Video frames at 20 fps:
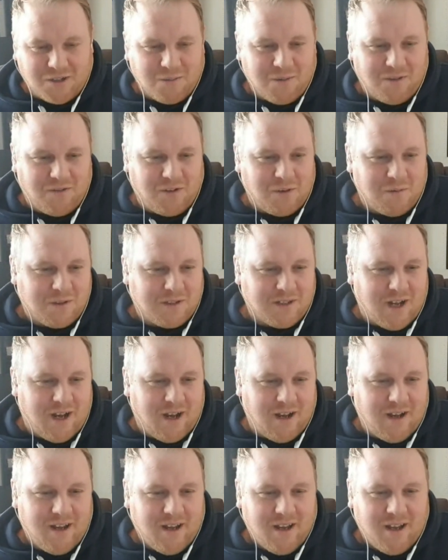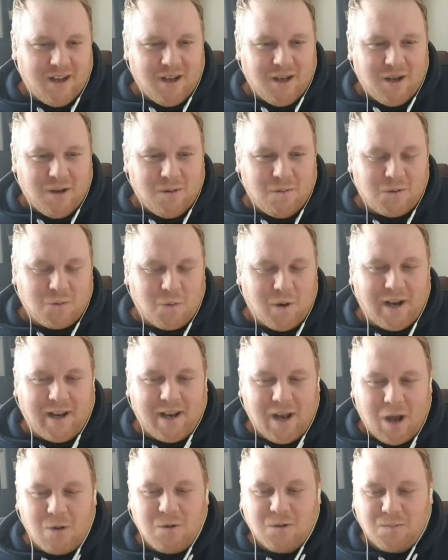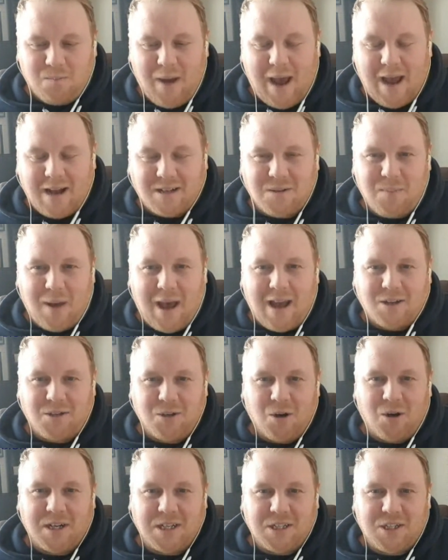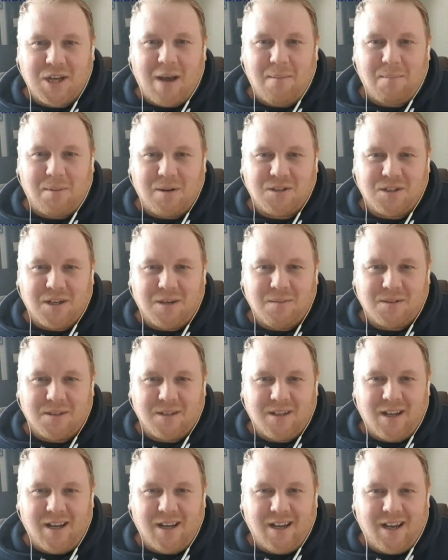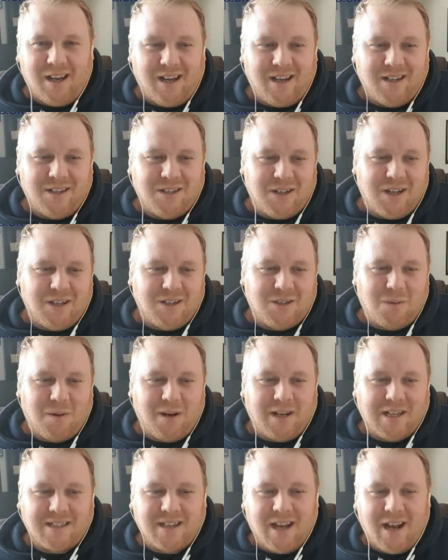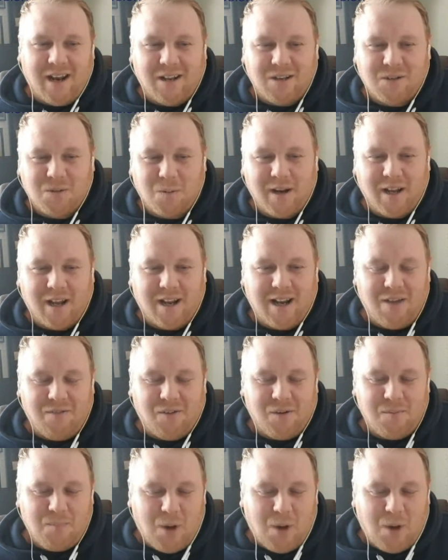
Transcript: on with you was winning those back to back jockey championships in 2010 and 2011.